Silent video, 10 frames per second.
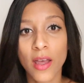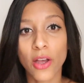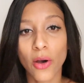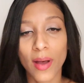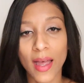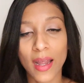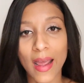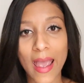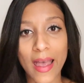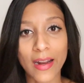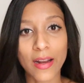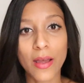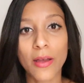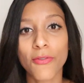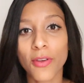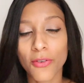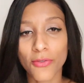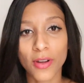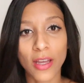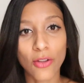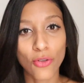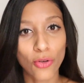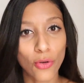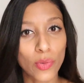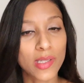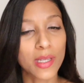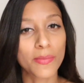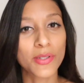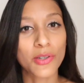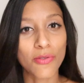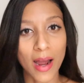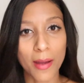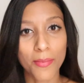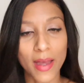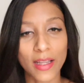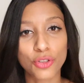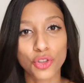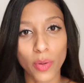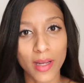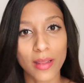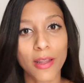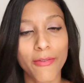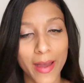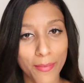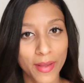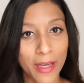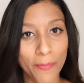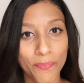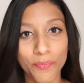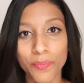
go ahead and feel free to subscribe and join the family.